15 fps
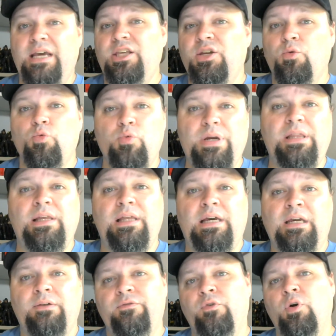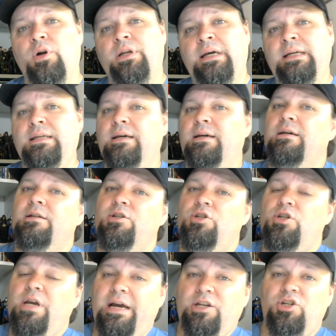that you really like in Fortnite,
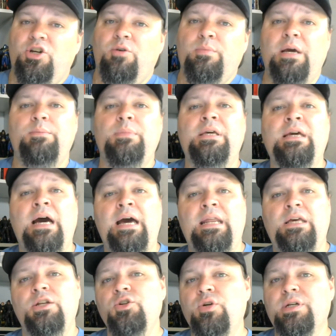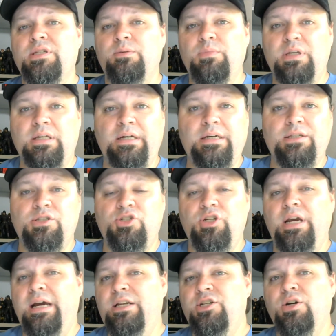G.I. Joe might be kind of interesting because
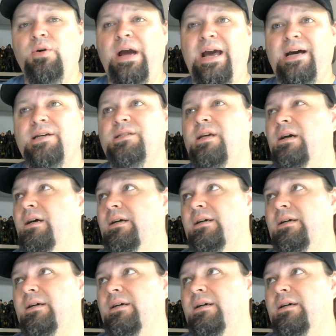G.I. Joe has